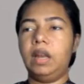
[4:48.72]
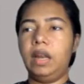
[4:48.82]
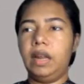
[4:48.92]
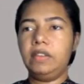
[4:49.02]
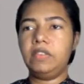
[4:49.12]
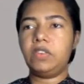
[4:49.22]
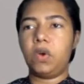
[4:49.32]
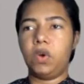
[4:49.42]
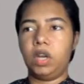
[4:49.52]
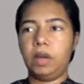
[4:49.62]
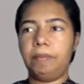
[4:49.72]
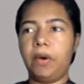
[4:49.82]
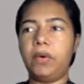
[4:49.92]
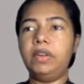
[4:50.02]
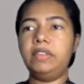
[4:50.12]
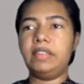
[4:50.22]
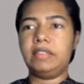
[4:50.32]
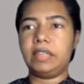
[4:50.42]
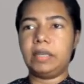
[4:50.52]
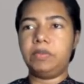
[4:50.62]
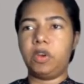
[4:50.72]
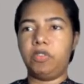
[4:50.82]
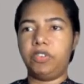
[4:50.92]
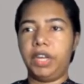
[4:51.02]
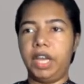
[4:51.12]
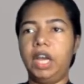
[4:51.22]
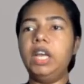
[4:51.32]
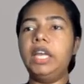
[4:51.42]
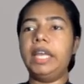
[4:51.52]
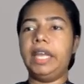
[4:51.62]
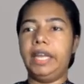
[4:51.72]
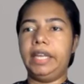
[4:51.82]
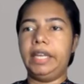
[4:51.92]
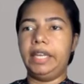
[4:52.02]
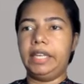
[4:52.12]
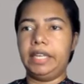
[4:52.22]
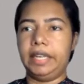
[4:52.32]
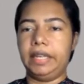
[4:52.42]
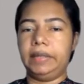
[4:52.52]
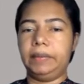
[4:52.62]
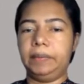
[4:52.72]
Let's talk about system software in detail.